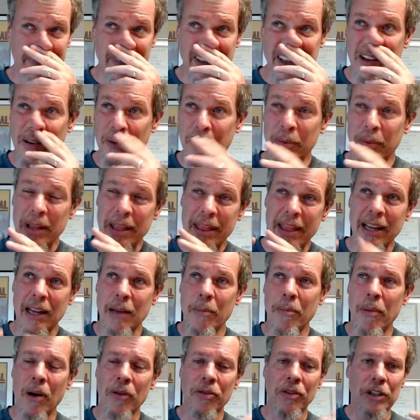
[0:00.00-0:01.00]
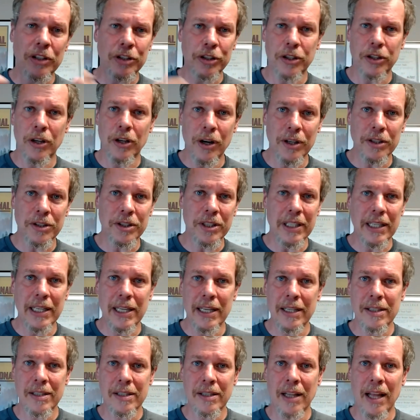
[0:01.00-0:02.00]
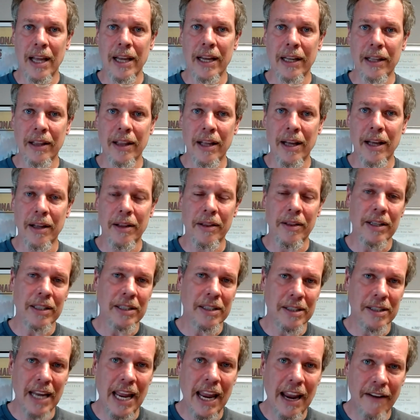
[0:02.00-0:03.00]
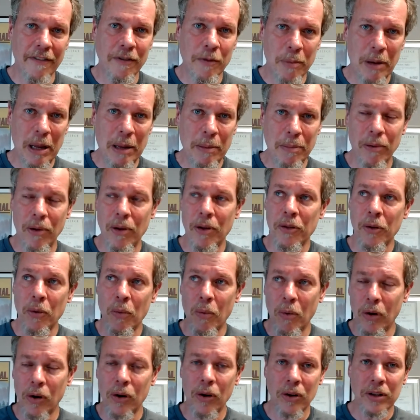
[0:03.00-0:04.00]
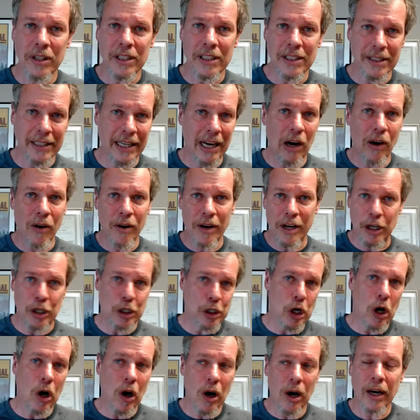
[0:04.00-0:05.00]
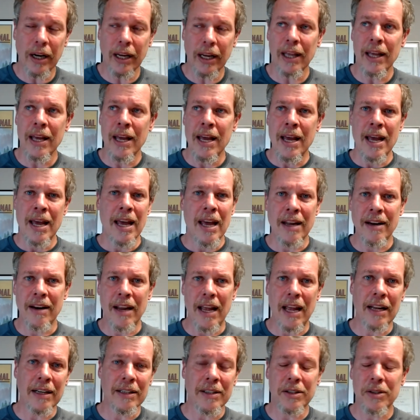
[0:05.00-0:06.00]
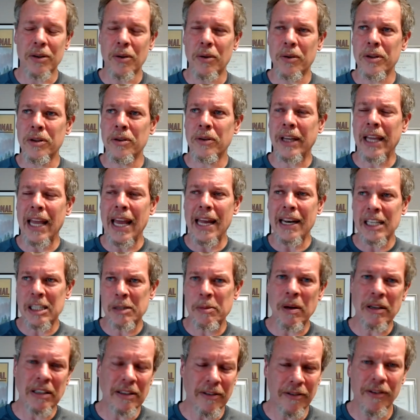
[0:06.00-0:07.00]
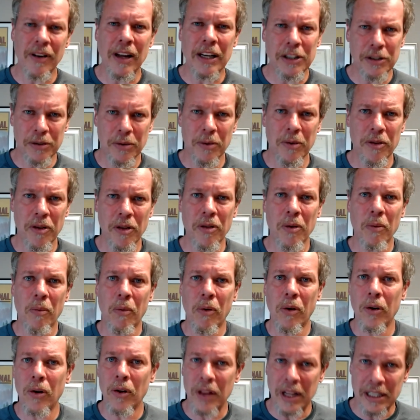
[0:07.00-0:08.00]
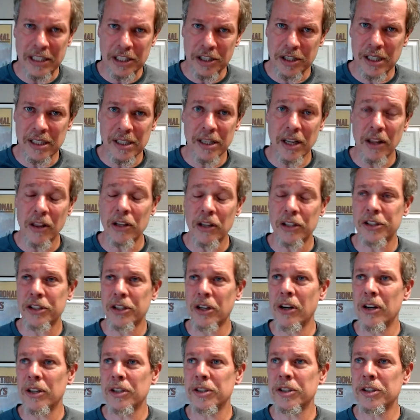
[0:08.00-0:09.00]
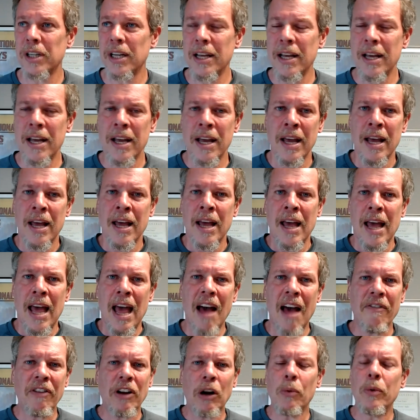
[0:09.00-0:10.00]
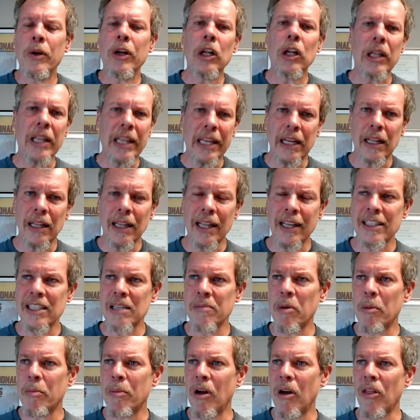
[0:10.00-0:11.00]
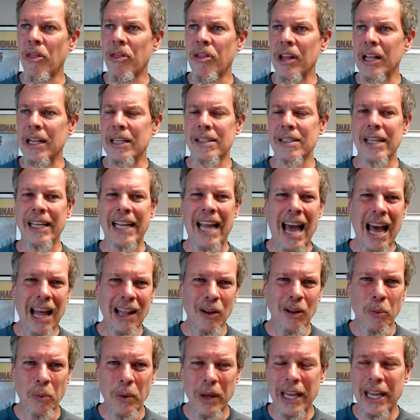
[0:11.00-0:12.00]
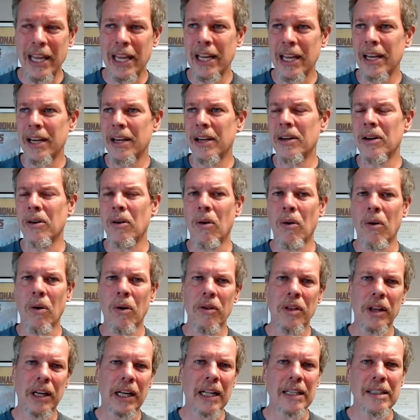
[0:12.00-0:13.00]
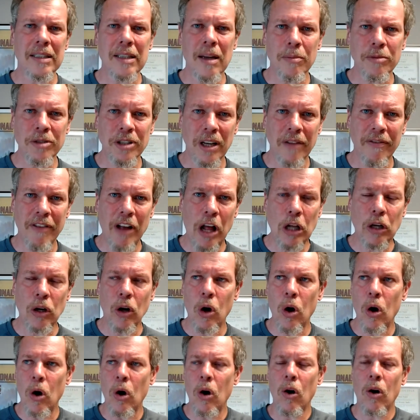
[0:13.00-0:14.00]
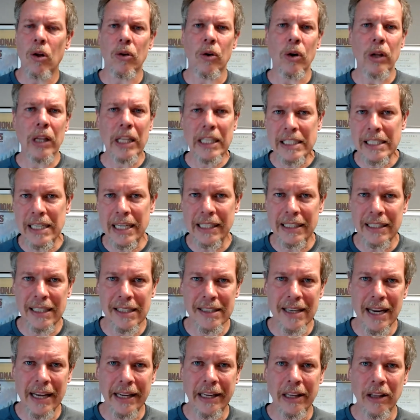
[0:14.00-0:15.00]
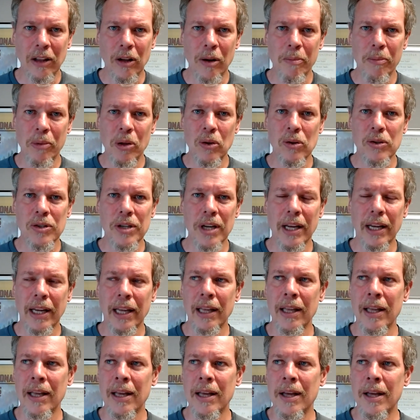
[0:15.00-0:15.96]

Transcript: You know, we think about the church as like the the saved people. The world is scary and dark, and and so you can't expect to find truth in the world that's just in the church having a real legalism about things like halloween or the consumption of alcohol or listening to secular music